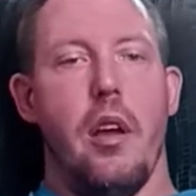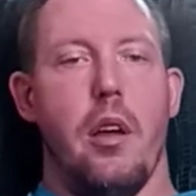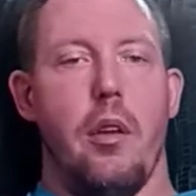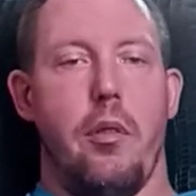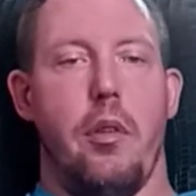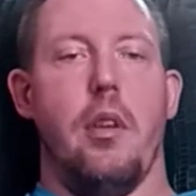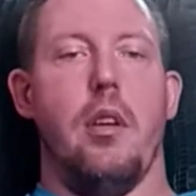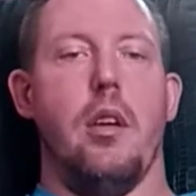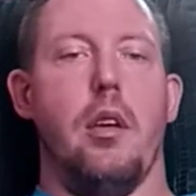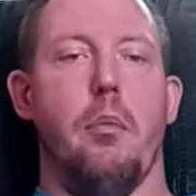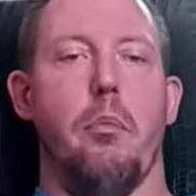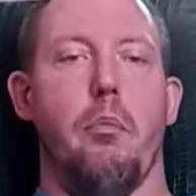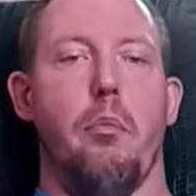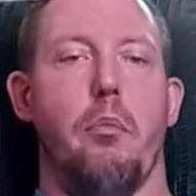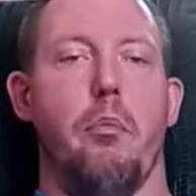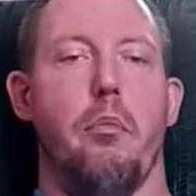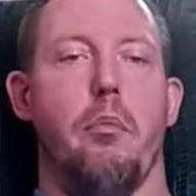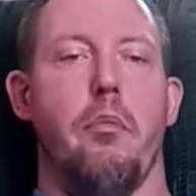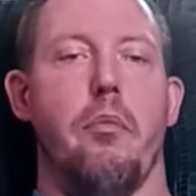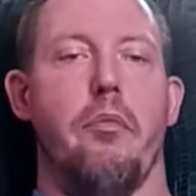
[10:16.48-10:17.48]
the
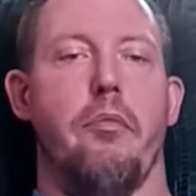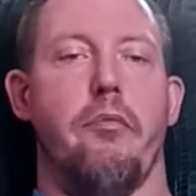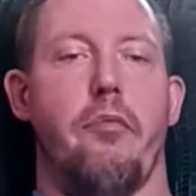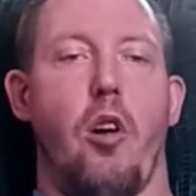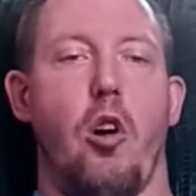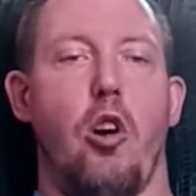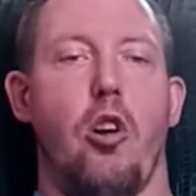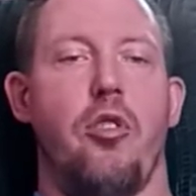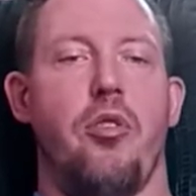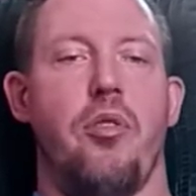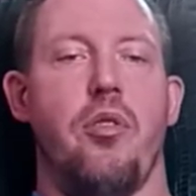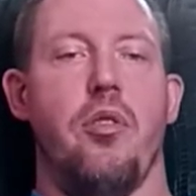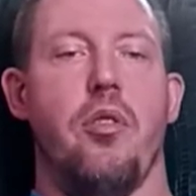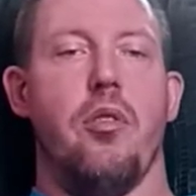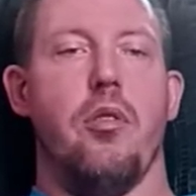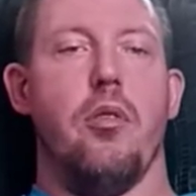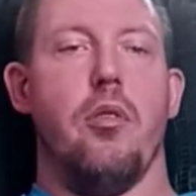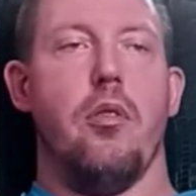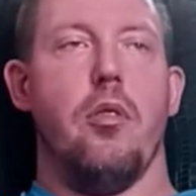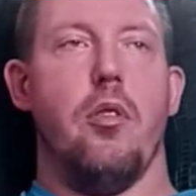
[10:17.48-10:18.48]
first
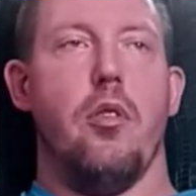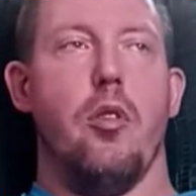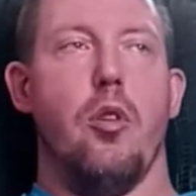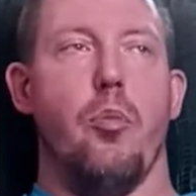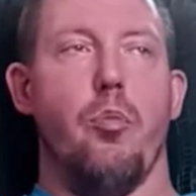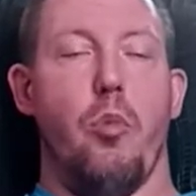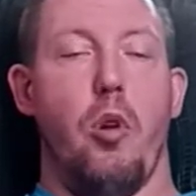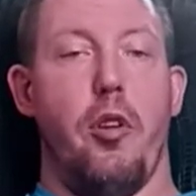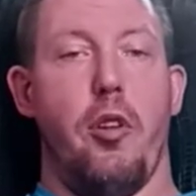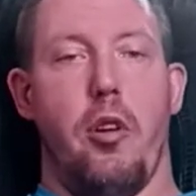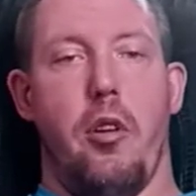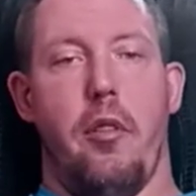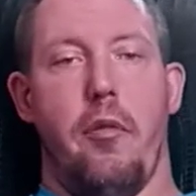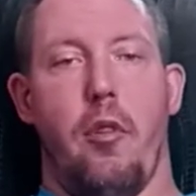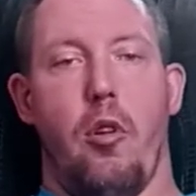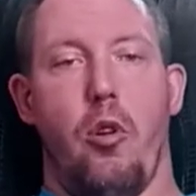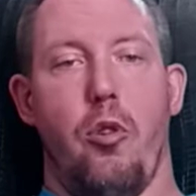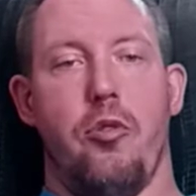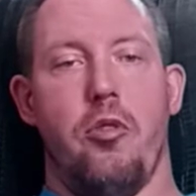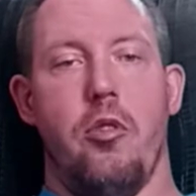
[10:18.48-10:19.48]
mother of
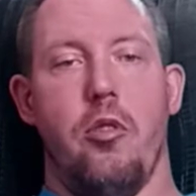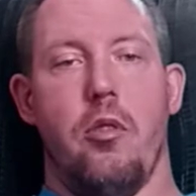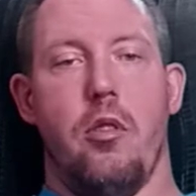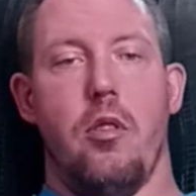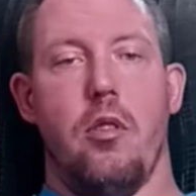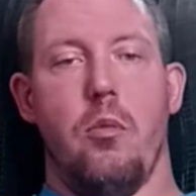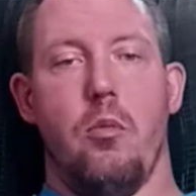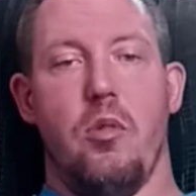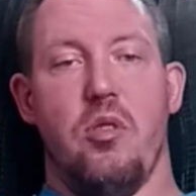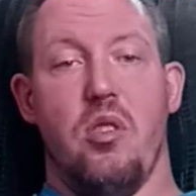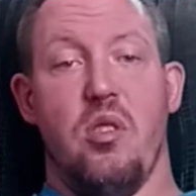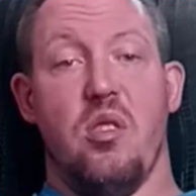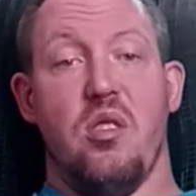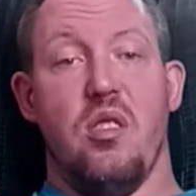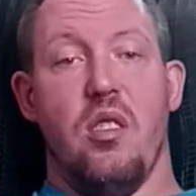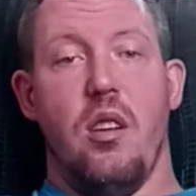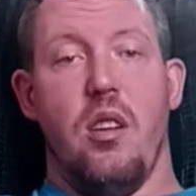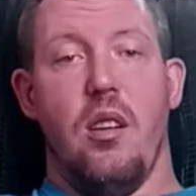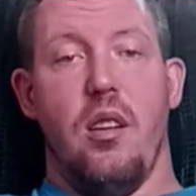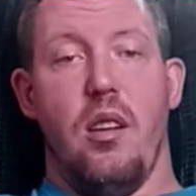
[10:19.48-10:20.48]
all children, which is
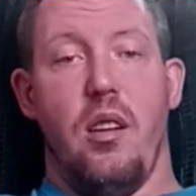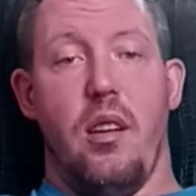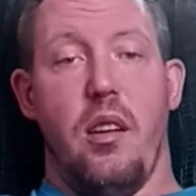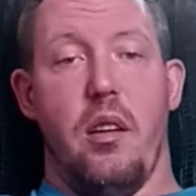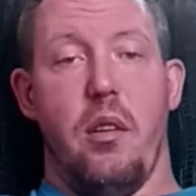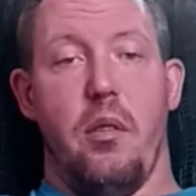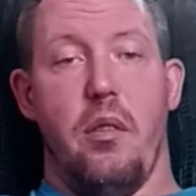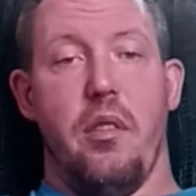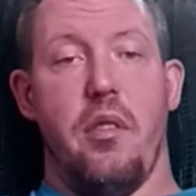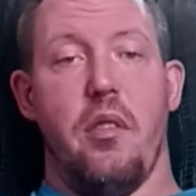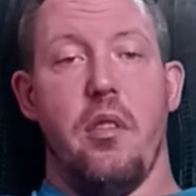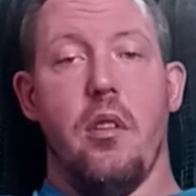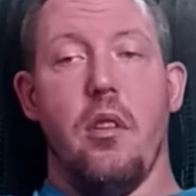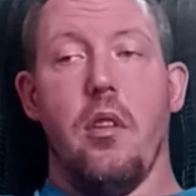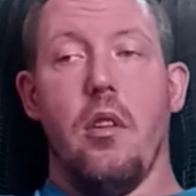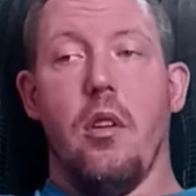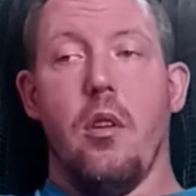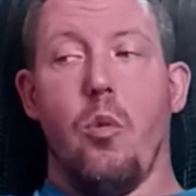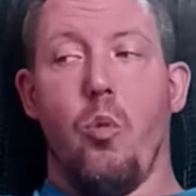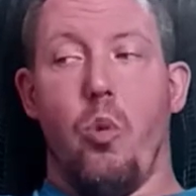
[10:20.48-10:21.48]
Lilith,
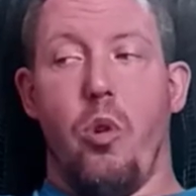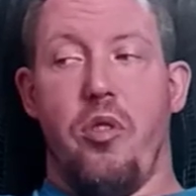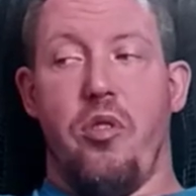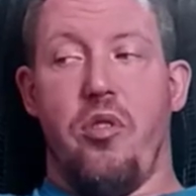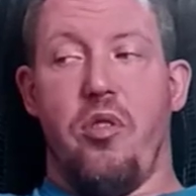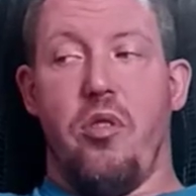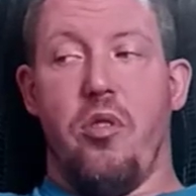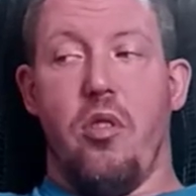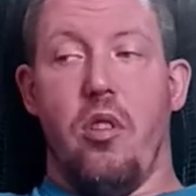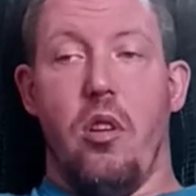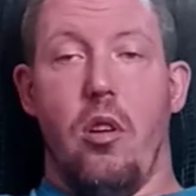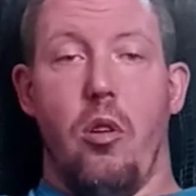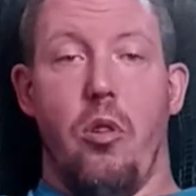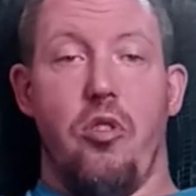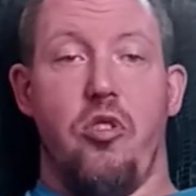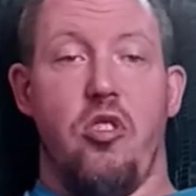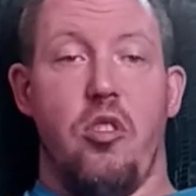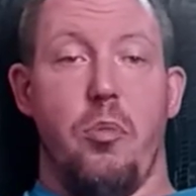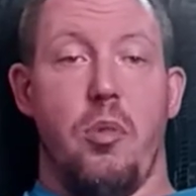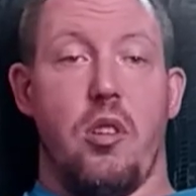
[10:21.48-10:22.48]
which, you know,
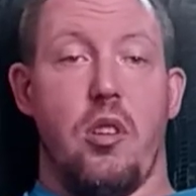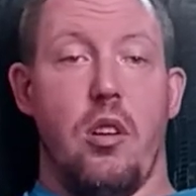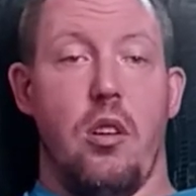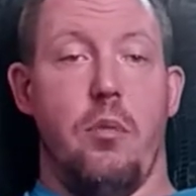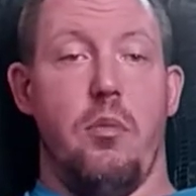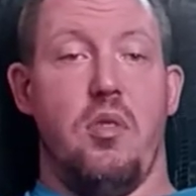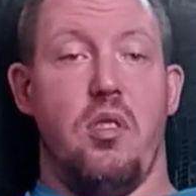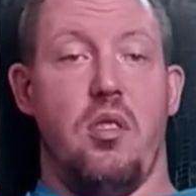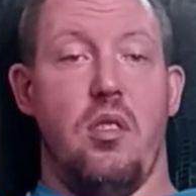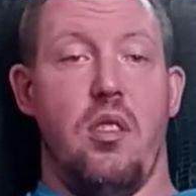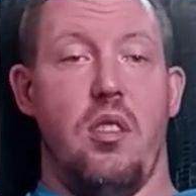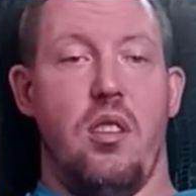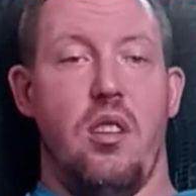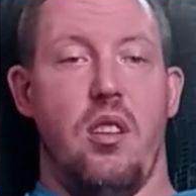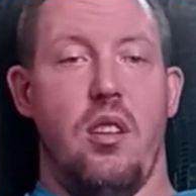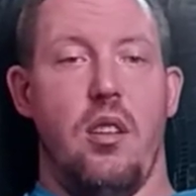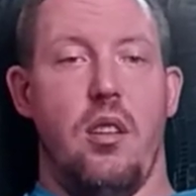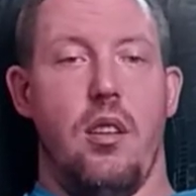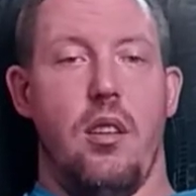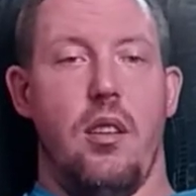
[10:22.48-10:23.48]
she becomes
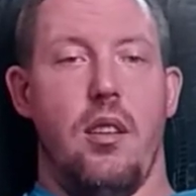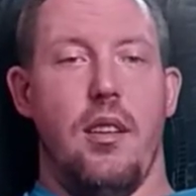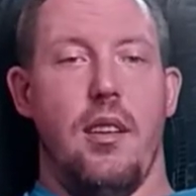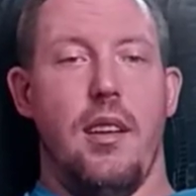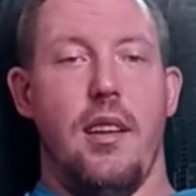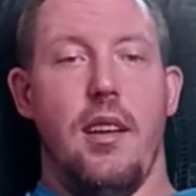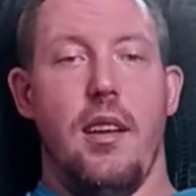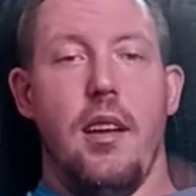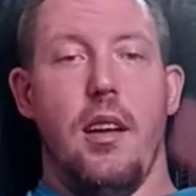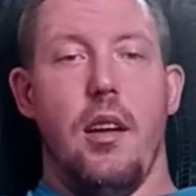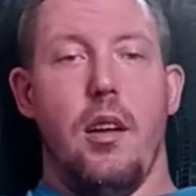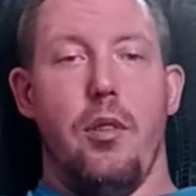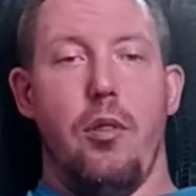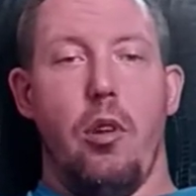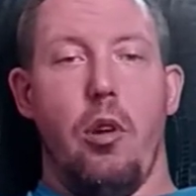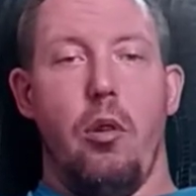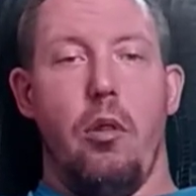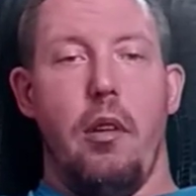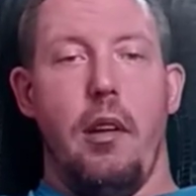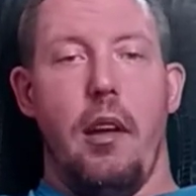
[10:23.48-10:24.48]

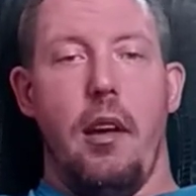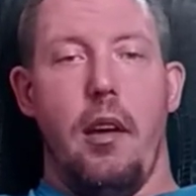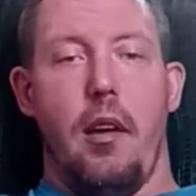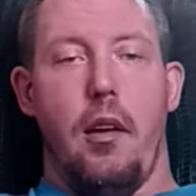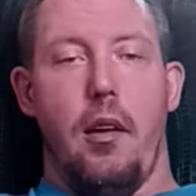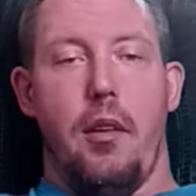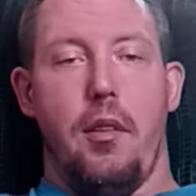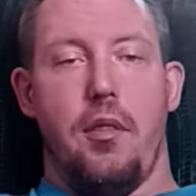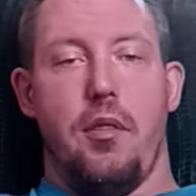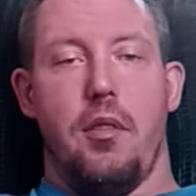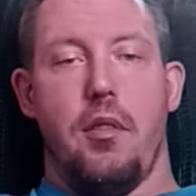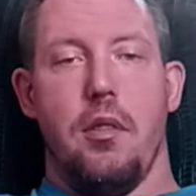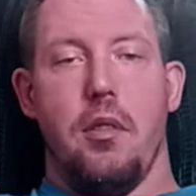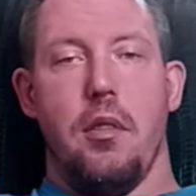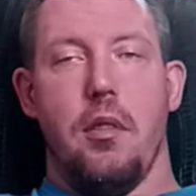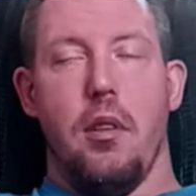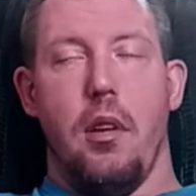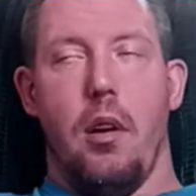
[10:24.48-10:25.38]
known as,